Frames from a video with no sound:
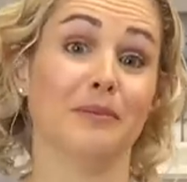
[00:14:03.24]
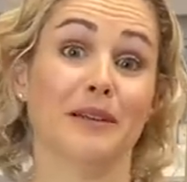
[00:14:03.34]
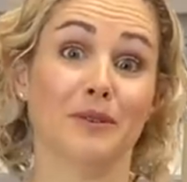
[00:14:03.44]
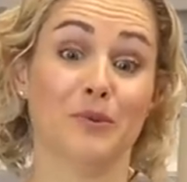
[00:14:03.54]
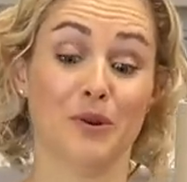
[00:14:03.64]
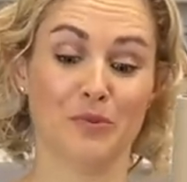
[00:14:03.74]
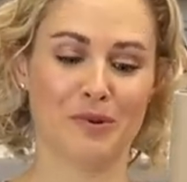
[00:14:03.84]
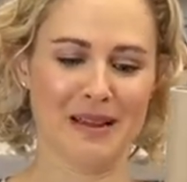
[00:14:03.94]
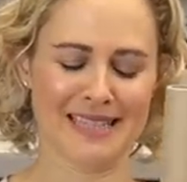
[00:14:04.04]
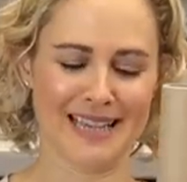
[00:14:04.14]
going to want
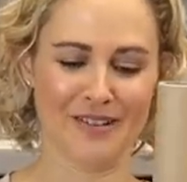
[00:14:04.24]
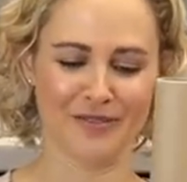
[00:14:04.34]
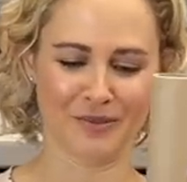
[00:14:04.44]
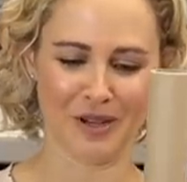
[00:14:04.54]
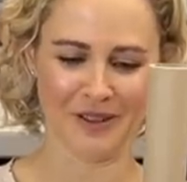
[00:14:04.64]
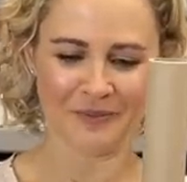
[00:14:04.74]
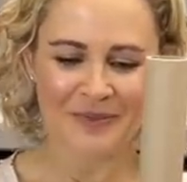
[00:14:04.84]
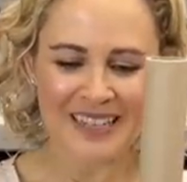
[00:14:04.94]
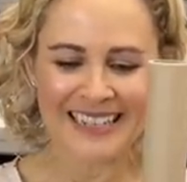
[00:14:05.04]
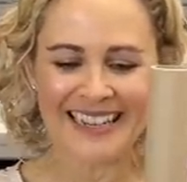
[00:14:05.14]
one myself as well.
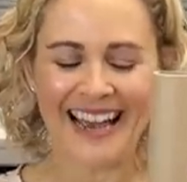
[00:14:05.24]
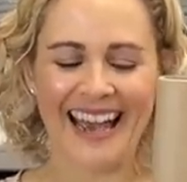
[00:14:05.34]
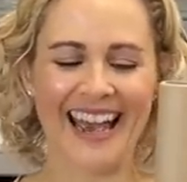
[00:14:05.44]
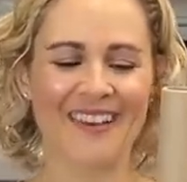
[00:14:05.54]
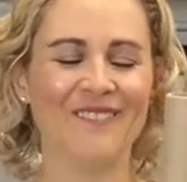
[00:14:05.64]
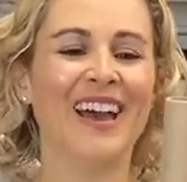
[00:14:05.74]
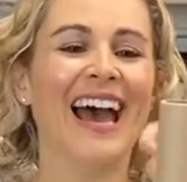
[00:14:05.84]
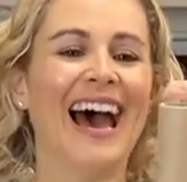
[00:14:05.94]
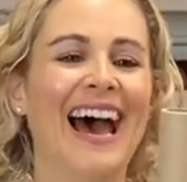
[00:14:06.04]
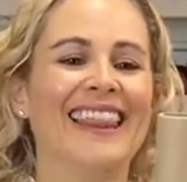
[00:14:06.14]

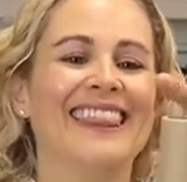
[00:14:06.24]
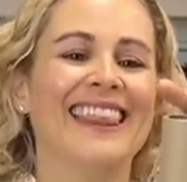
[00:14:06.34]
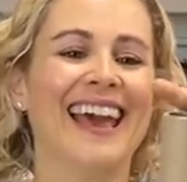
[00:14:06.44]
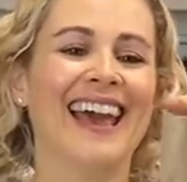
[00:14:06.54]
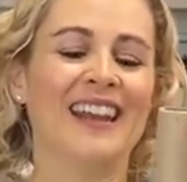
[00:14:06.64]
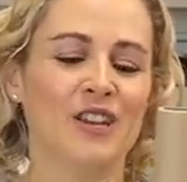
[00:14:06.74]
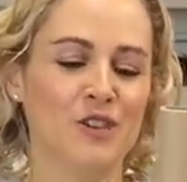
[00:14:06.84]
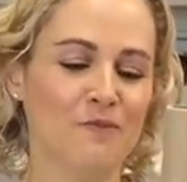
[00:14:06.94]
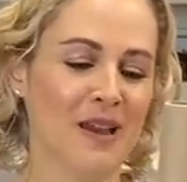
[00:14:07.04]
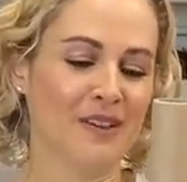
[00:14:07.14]
And then
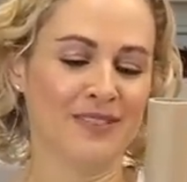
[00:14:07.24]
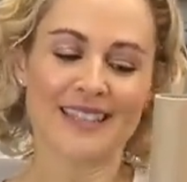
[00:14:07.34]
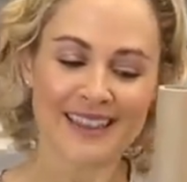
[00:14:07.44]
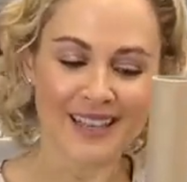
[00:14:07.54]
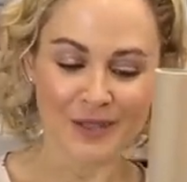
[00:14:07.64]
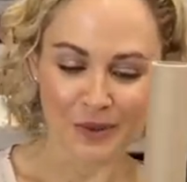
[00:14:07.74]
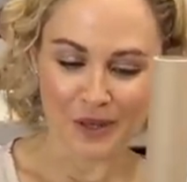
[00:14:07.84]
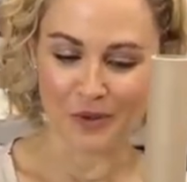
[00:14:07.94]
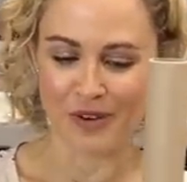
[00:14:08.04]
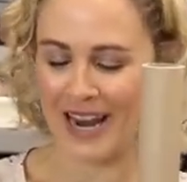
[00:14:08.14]
you might have seen this
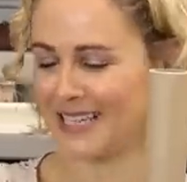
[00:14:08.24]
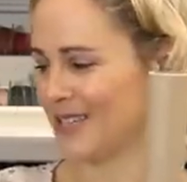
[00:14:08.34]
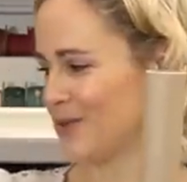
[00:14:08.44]
one already as